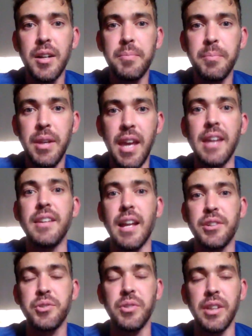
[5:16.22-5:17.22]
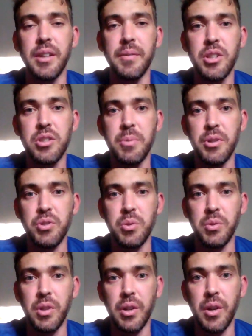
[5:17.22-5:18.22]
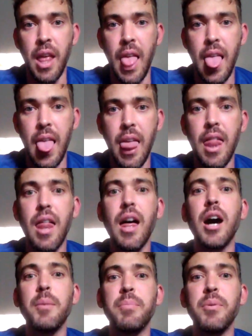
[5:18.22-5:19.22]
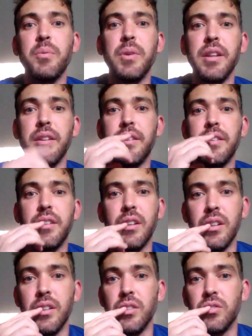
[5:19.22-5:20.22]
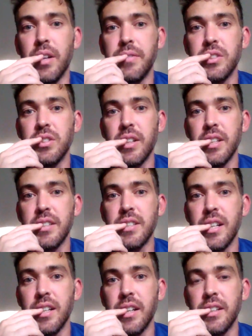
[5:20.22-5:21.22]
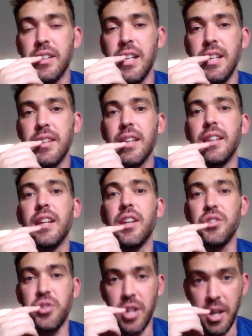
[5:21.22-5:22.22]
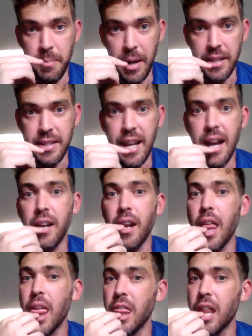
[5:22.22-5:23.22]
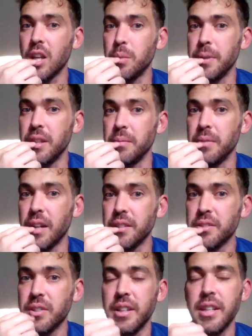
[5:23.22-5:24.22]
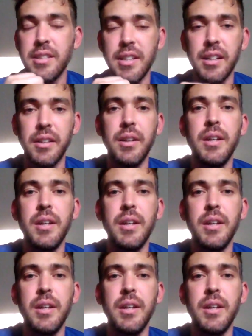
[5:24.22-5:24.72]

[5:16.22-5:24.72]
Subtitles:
But yeah, naturally, I suppose you'll go up with the rougher side of the tongue underneath, and then as you come back down, that'll be the underside of your tongue.